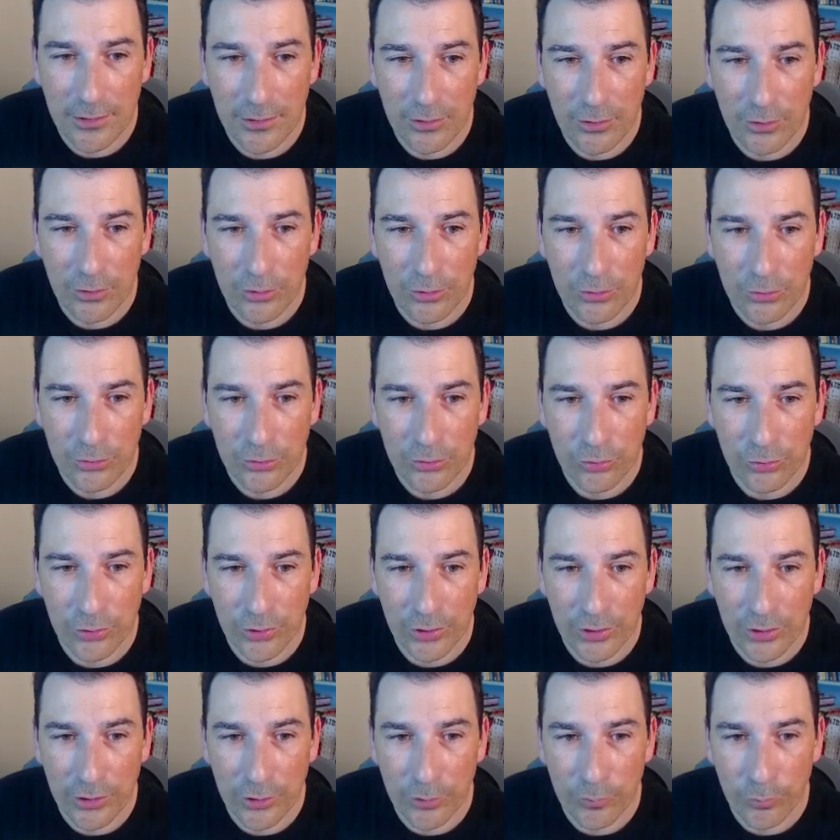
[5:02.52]
go to
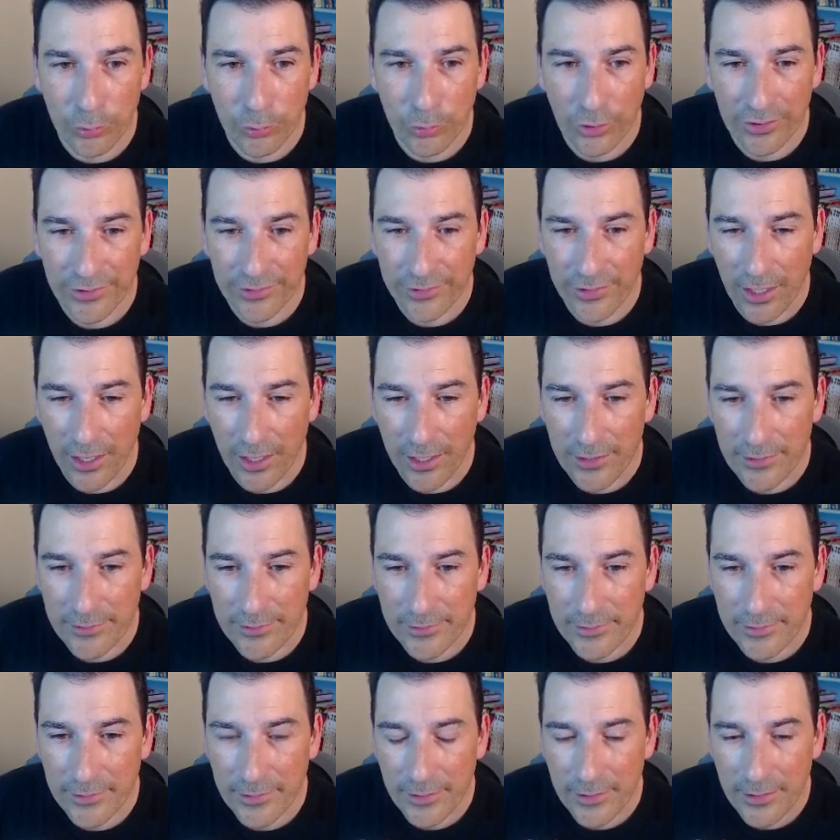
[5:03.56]
the brush
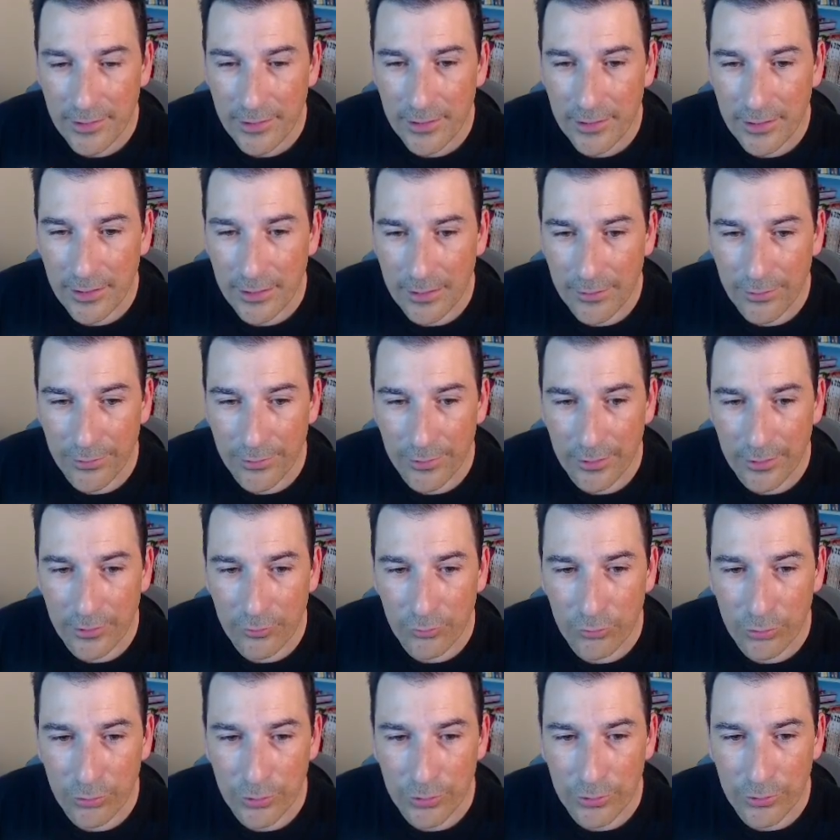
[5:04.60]
size and
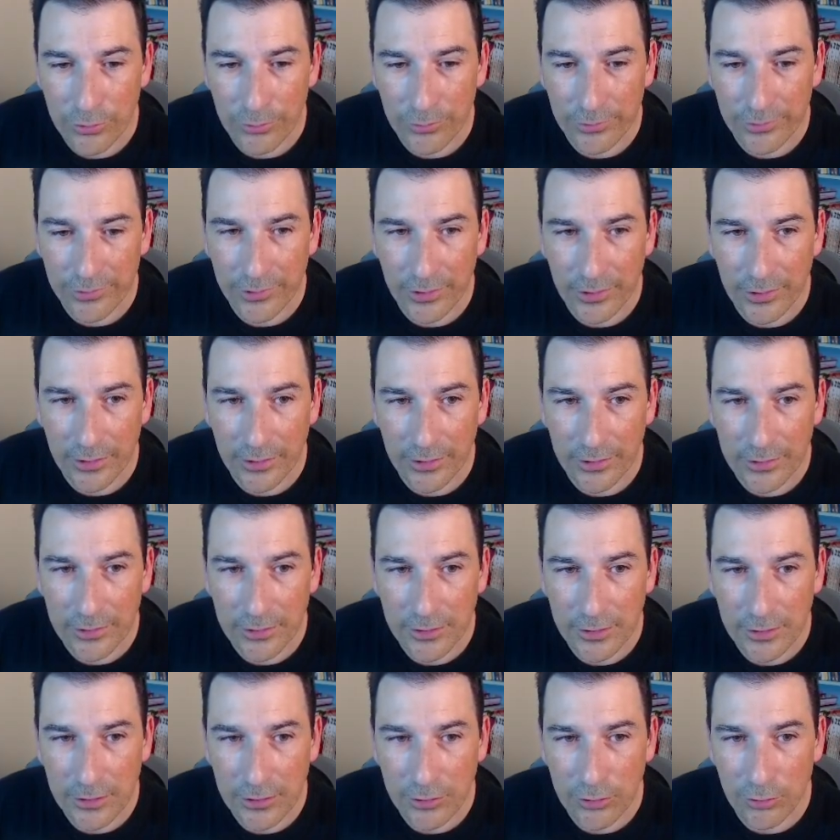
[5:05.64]
then reduce the
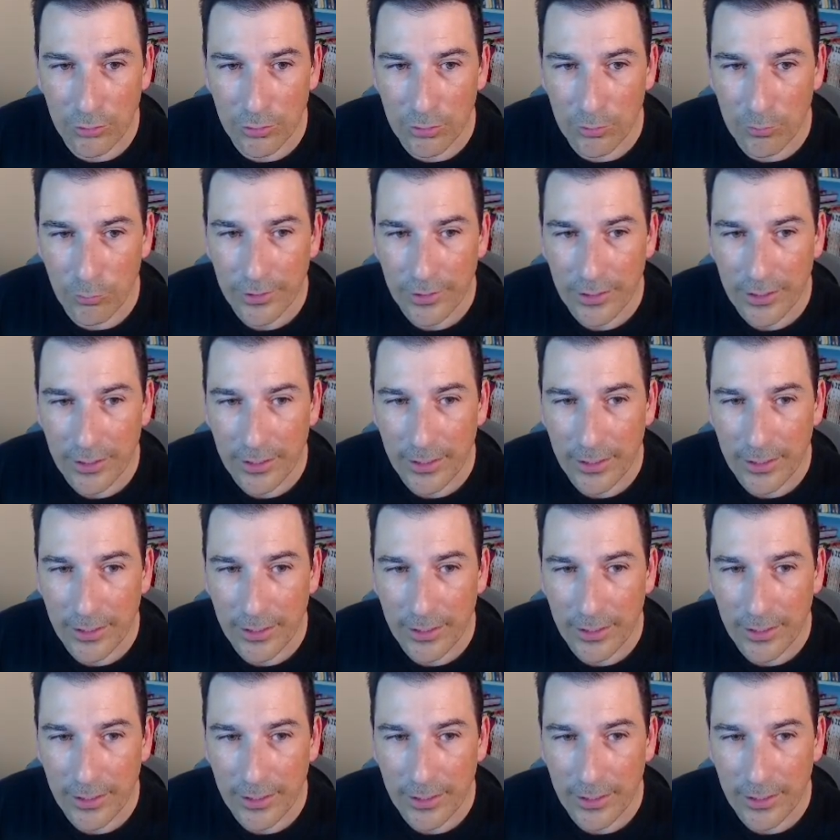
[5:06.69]
heating.